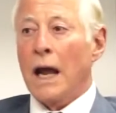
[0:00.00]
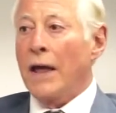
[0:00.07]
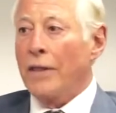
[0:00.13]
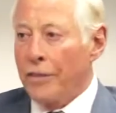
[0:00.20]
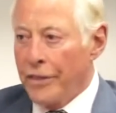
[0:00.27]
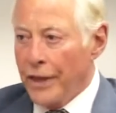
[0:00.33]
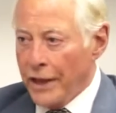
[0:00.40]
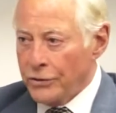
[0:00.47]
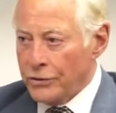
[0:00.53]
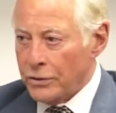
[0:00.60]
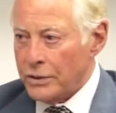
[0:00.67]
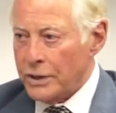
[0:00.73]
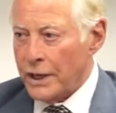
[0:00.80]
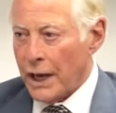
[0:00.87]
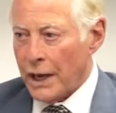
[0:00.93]
And they
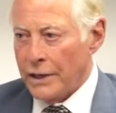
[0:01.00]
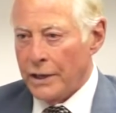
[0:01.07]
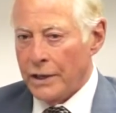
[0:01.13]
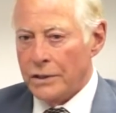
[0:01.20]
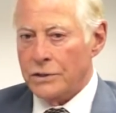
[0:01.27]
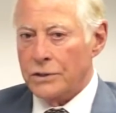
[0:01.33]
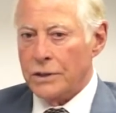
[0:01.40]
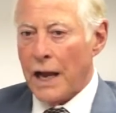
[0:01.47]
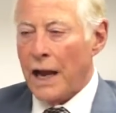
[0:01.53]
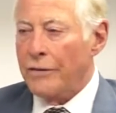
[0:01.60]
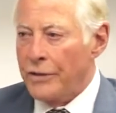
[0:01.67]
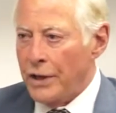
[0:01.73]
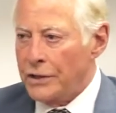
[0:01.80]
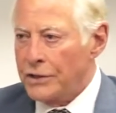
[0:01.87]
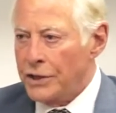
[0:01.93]
took the ideas
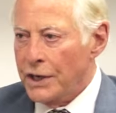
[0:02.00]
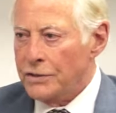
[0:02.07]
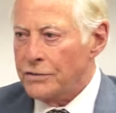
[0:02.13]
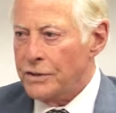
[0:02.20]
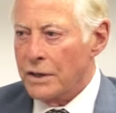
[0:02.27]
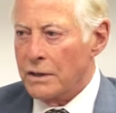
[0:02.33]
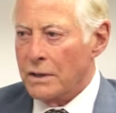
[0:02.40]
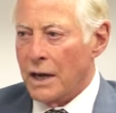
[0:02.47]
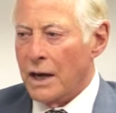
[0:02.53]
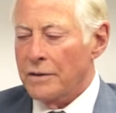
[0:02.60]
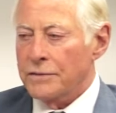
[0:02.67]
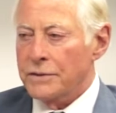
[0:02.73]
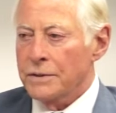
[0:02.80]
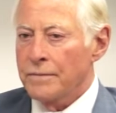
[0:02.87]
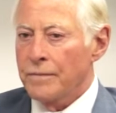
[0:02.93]
and they changed their
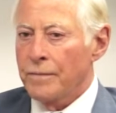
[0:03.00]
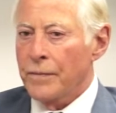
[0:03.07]
lives.